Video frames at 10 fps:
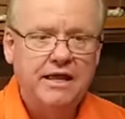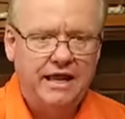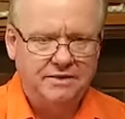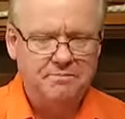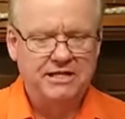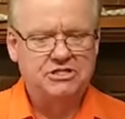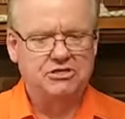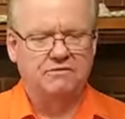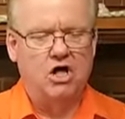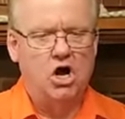in the midst
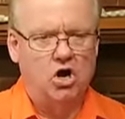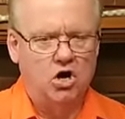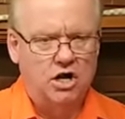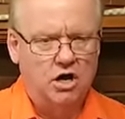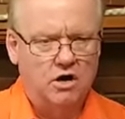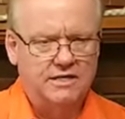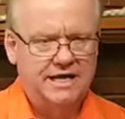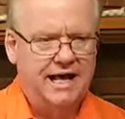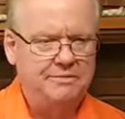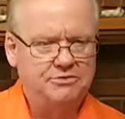of the hard, hard
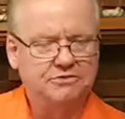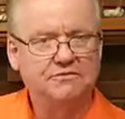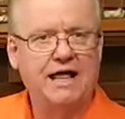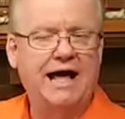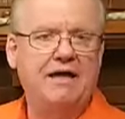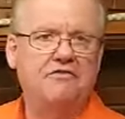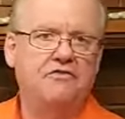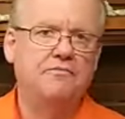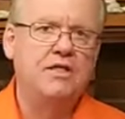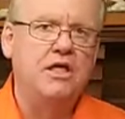times of life,